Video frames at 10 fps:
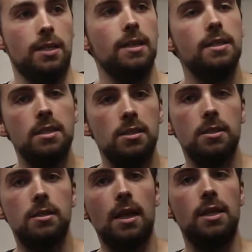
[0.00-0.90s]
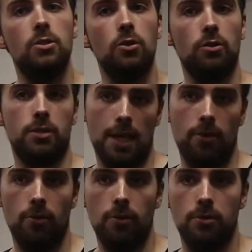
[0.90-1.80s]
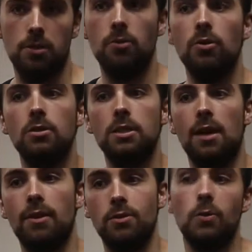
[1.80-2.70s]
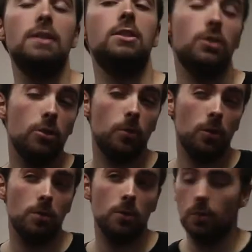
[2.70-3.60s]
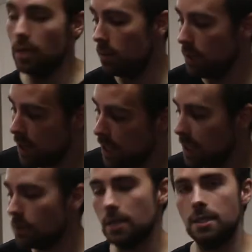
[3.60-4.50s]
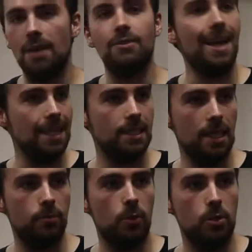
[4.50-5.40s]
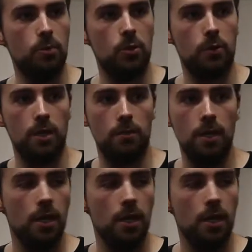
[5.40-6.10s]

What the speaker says: In this instance, that is north-south. So north-south have 22 points between them, east-west have 18 points between them.